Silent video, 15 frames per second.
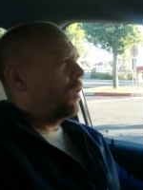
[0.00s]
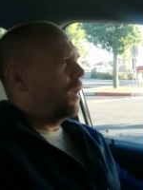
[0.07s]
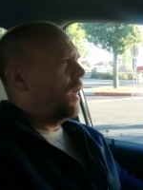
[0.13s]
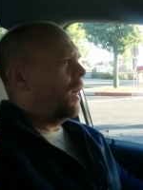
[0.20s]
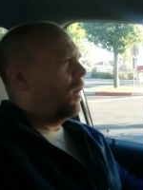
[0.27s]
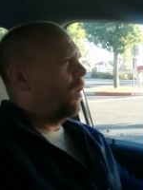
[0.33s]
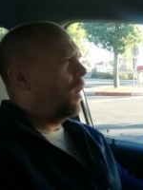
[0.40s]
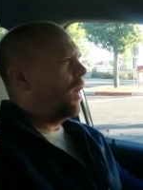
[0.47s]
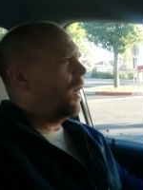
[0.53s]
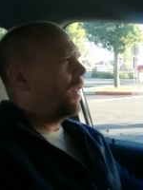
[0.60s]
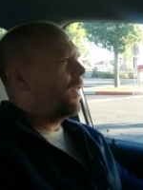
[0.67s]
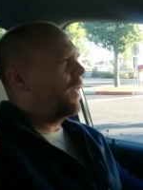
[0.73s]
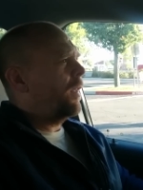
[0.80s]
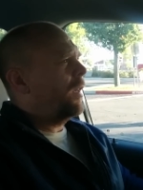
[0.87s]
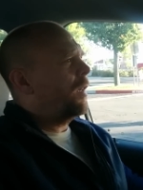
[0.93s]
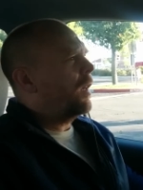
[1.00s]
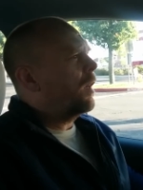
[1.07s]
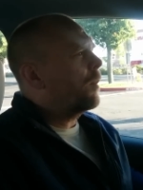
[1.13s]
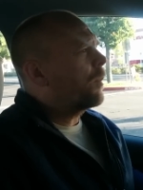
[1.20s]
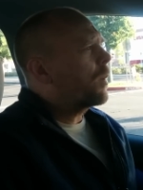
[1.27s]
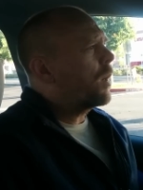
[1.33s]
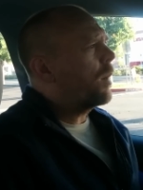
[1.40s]
Now, I think
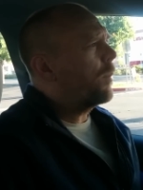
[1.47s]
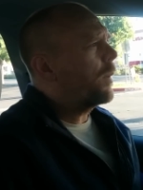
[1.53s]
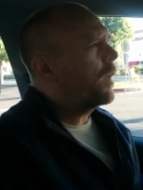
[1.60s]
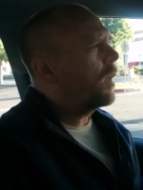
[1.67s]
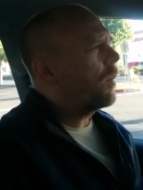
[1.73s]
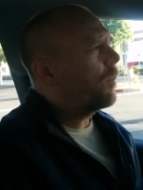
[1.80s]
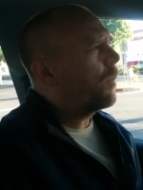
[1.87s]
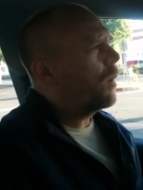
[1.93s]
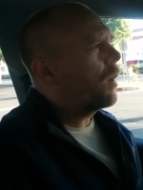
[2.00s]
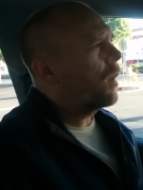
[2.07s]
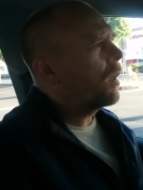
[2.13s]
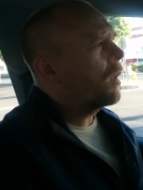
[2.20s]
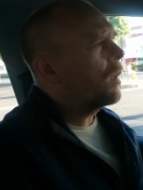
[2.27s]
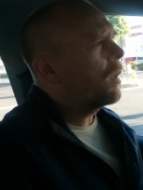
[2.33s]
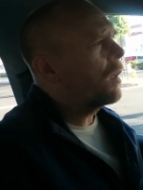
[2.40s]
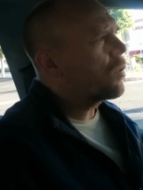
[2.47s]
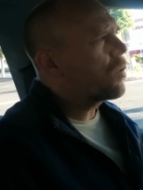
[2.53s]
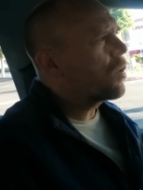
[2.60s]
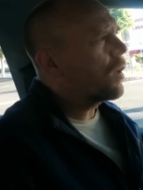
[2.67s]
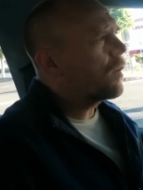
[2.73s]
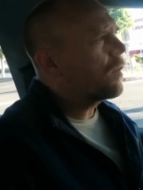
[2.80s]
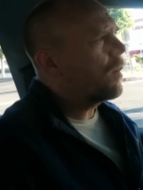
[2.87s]
I'm coming up on
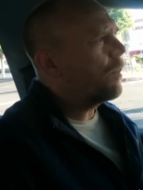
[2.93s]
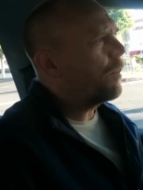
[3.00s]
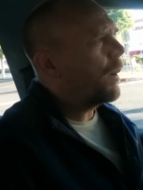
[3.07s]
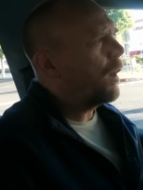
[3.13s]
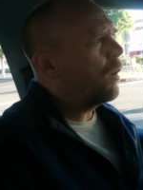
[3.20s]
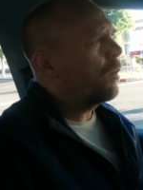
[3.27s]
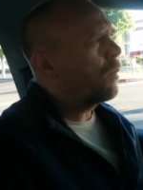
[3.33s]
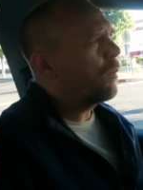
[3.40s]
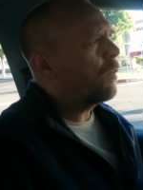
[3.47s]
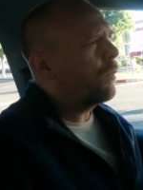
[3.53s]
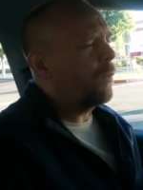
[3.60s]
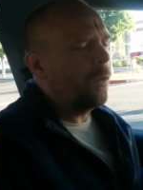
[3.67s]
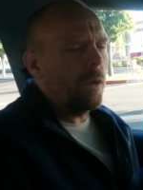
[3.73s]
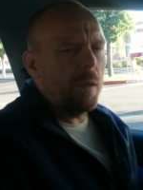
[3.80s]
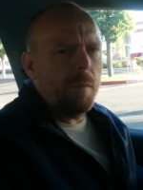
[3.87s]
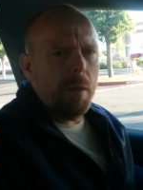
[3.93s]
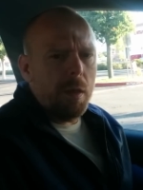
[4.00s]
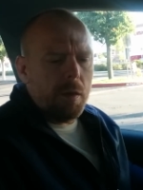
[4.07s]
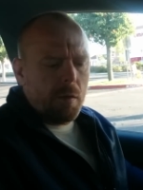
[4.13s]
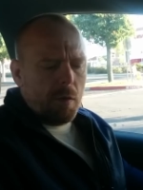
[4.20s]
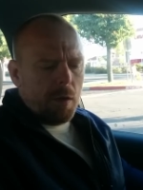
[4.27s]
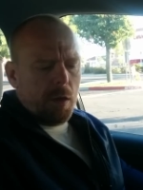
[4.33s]
just about 40
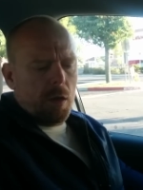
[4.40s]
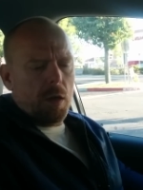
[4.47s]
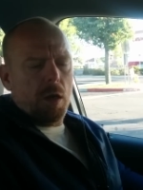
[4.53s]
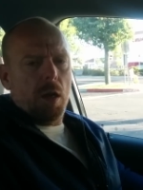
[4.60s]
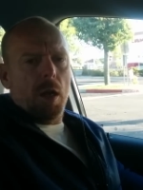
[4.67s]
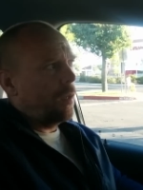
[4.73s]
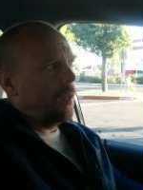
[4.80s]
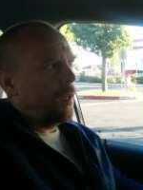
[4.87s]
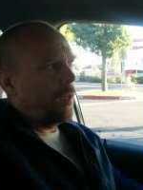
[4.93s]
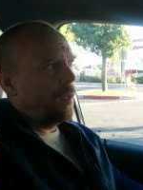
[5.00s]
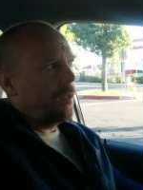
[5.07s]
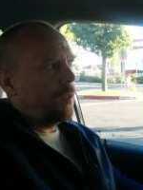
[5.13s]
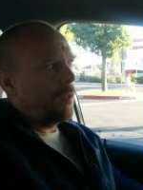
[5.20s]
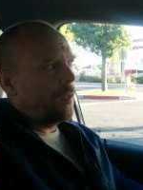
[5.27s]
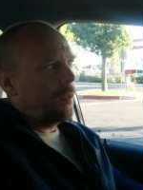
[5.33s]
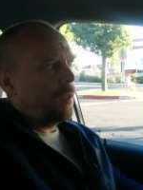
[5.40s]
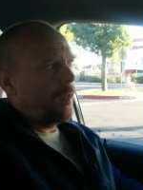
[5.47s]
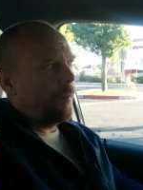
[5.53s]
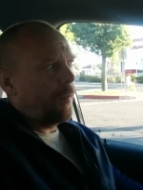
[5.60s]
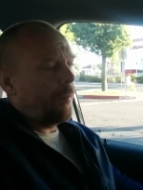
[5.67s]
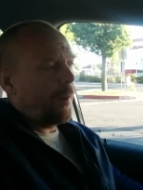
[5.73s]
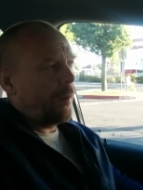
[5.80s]
minutes here, and uh,
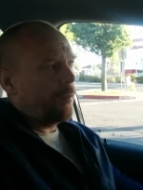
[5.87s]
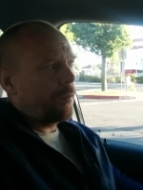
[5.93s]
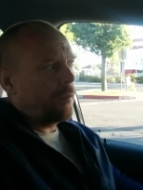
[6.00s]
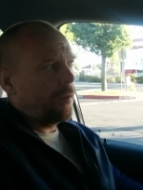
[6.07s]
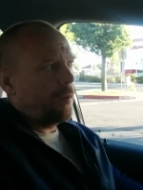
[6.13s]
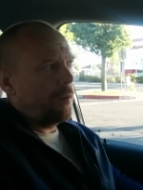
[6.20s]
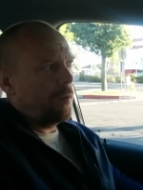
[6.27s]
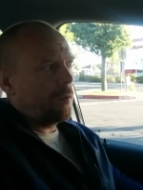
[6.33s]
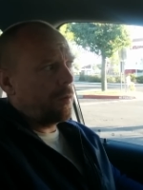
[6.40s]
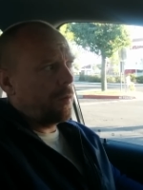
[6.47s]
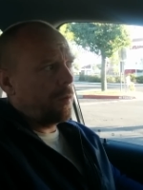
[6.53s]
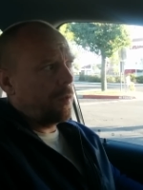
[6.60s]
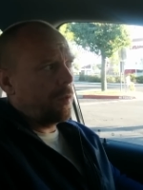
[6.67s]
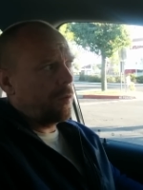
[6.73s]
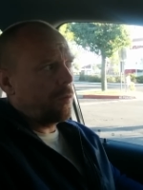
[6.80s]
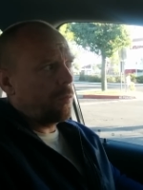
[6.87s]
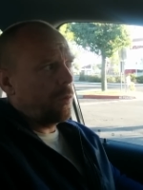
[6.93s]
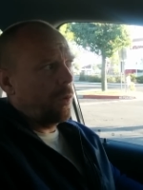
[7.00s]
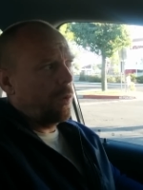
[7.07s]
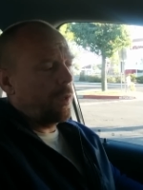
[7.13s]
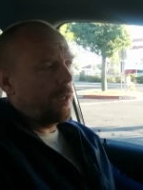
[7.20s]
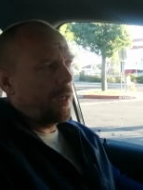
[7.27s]
I'm about to, to hit the
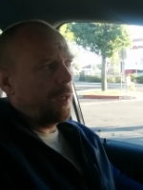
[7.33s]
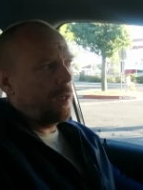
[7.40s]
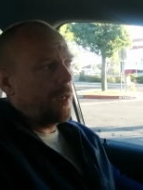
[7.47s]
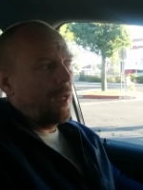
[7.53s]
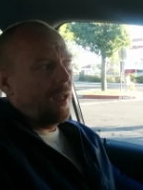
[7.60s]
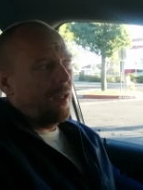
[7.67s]
road again.